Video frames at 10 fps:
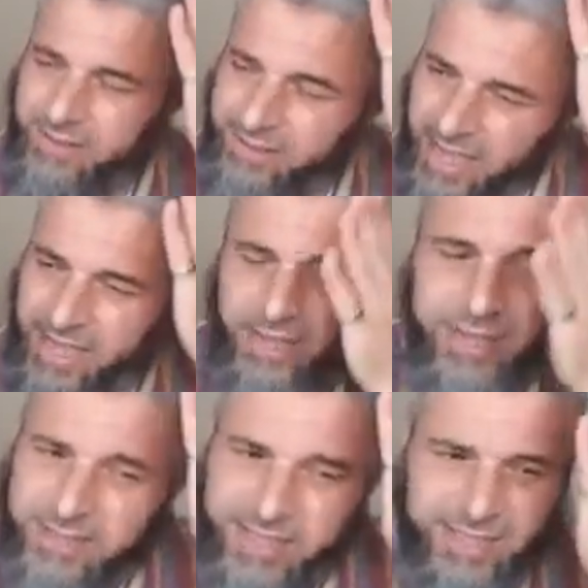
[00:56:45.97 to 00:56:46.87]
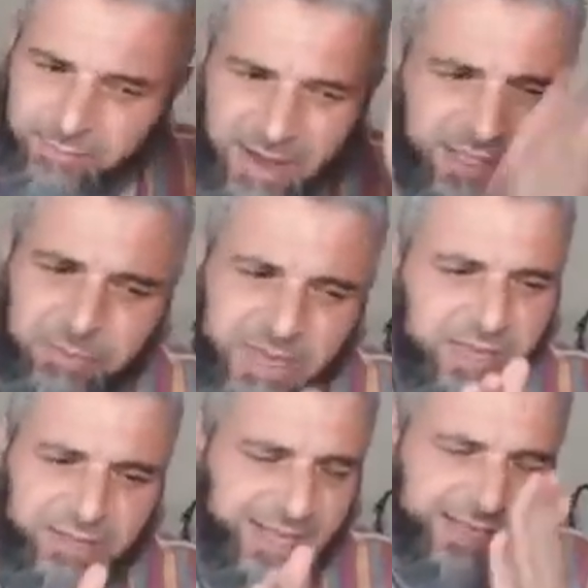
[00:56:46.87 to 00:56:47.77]
they
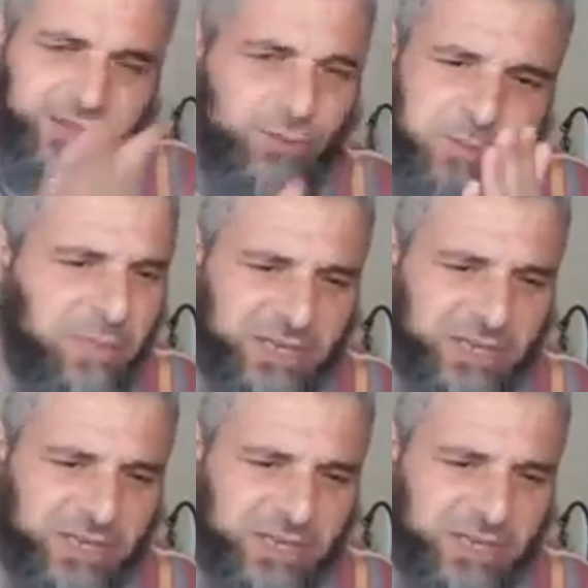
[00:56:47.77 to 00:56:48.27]
need to be